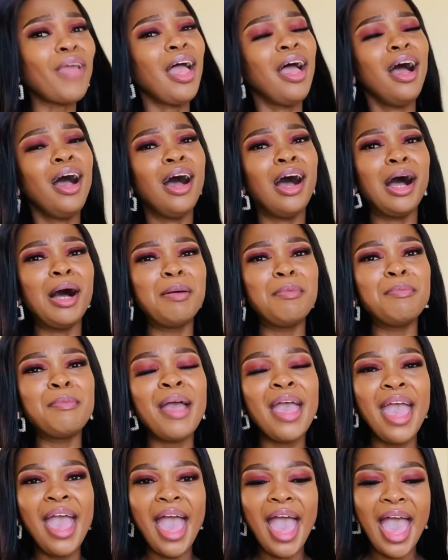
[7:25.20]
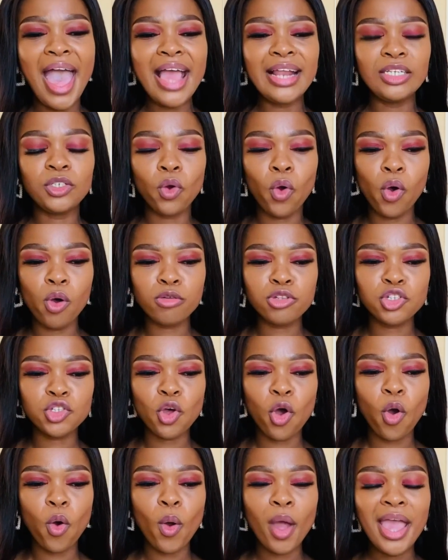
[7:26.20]
And
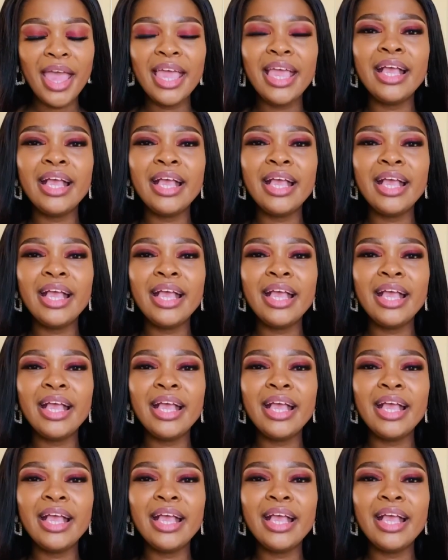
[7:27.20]
also